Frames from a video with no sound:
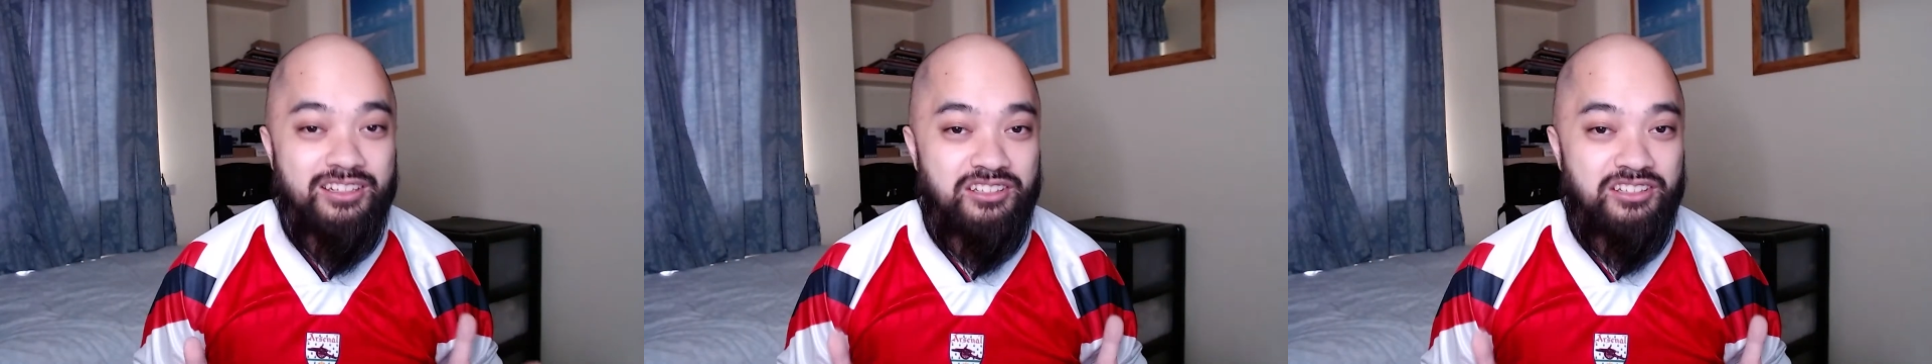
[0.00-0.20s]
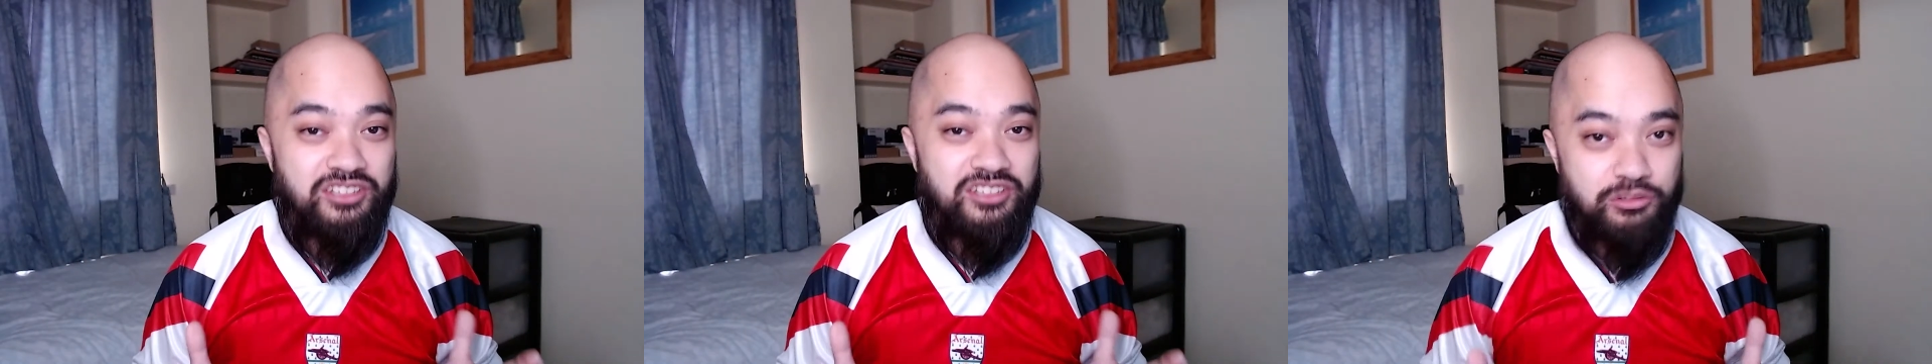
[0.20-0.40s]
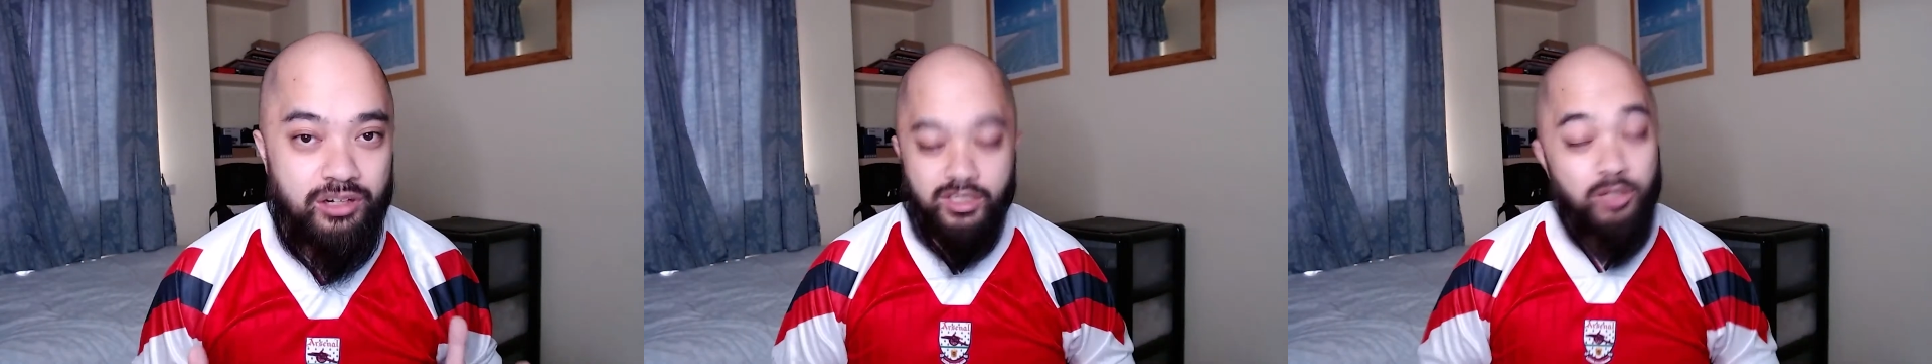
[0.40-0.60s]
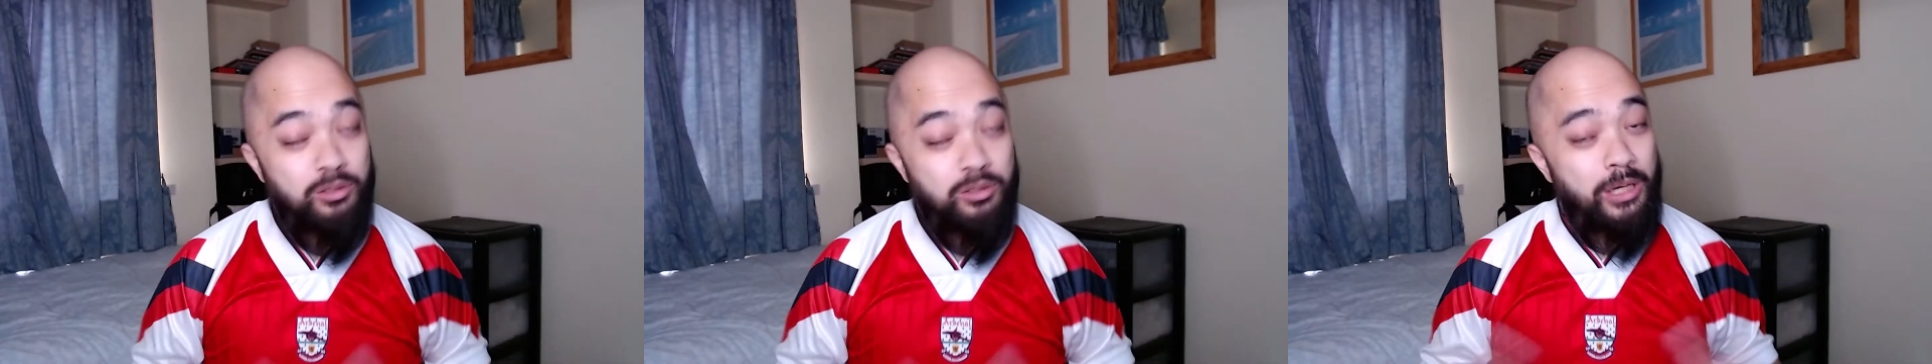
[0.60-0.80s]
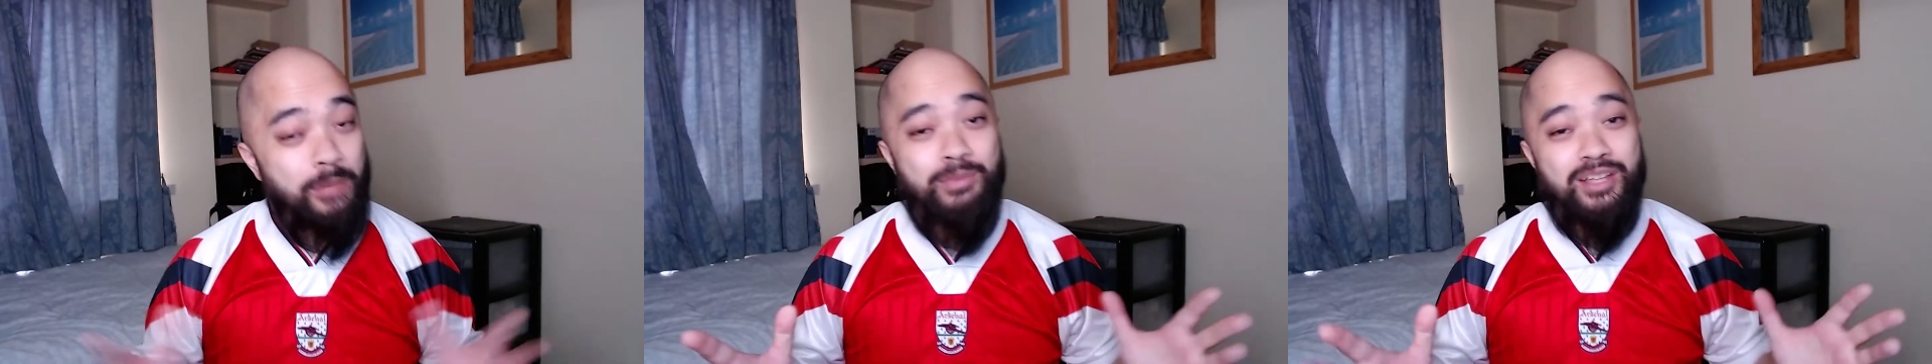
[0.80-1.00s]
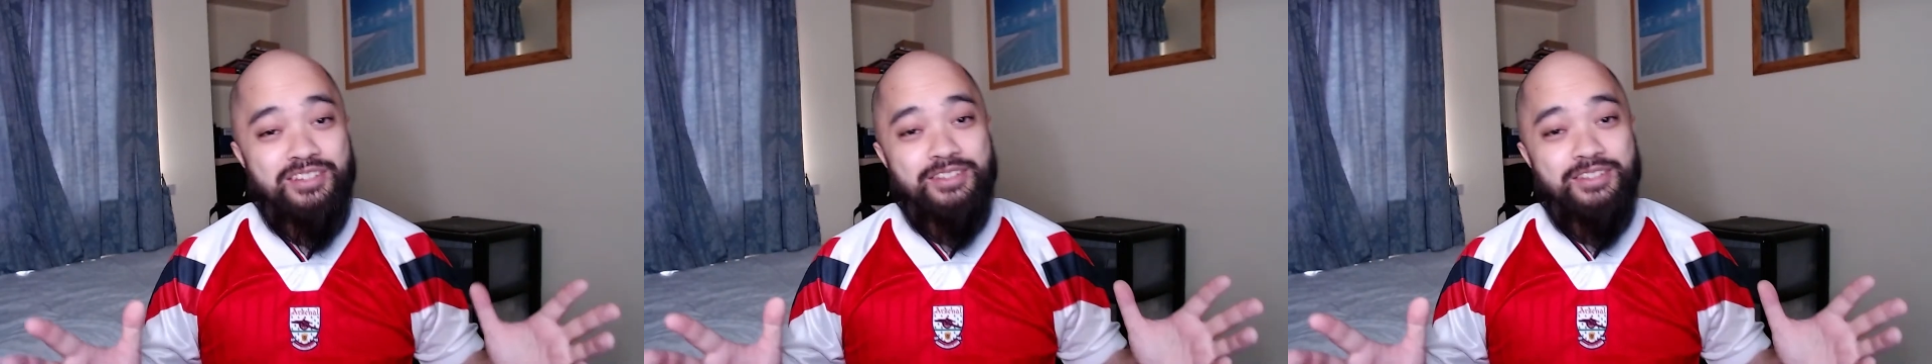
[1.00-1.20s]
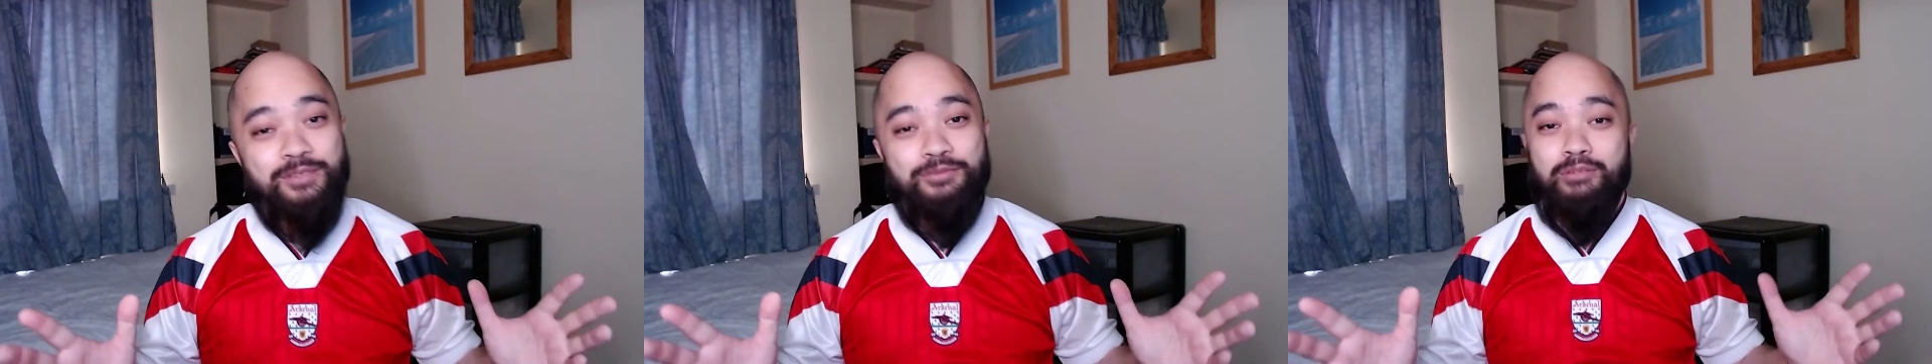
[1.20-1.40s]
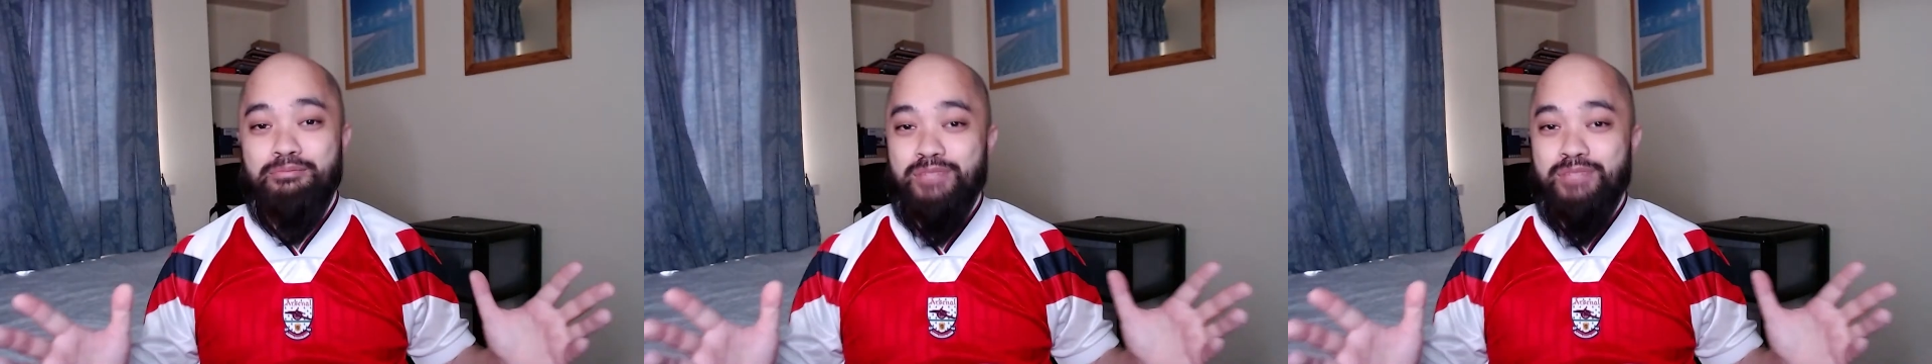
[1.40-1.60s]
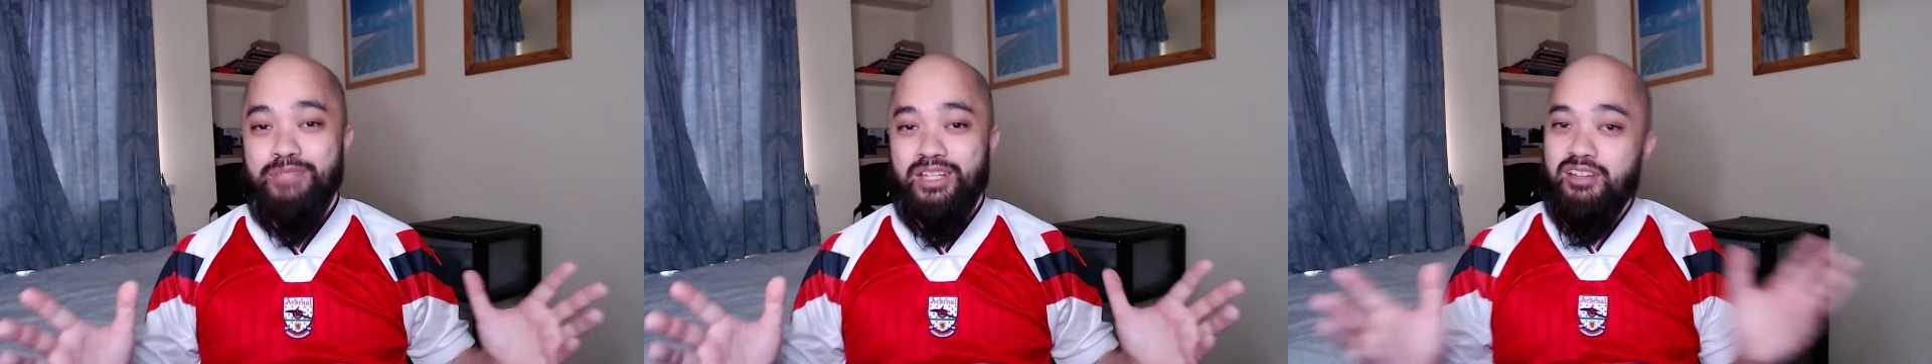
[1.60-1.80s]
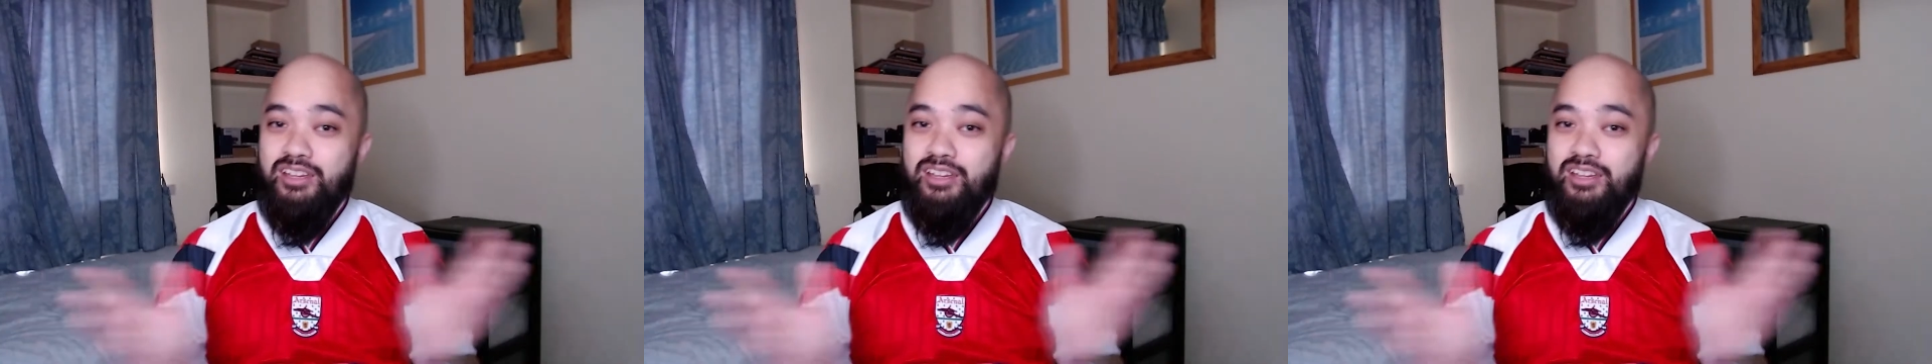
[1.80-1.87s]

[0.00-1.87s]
this rate. Okay, that's it from me.